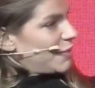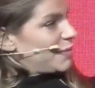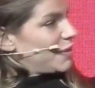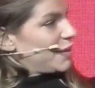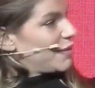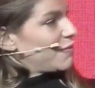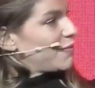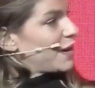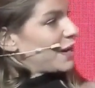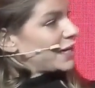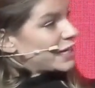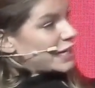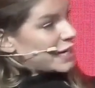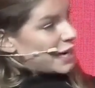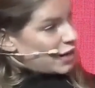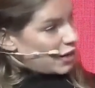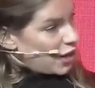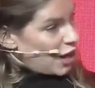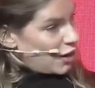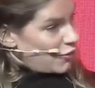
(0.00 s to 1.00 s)
is funded
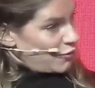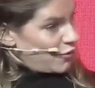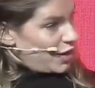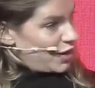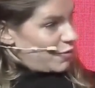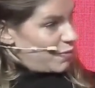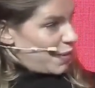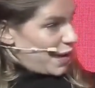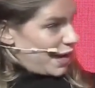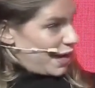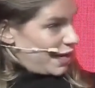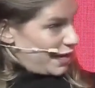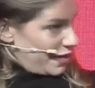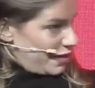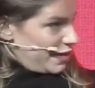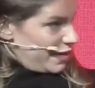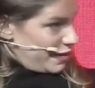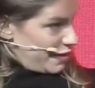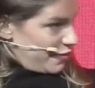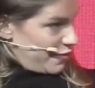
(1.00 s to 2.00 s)
in a lot of ways by
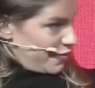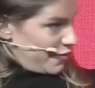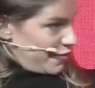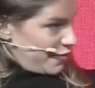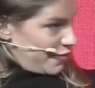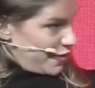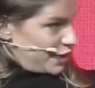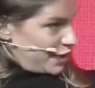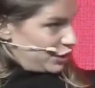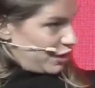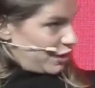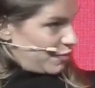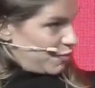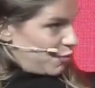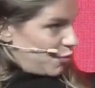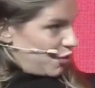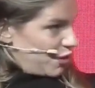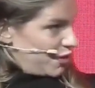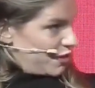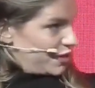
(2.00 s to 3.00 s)
the foundation to
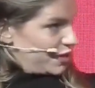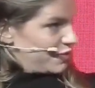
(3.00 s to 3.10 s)
support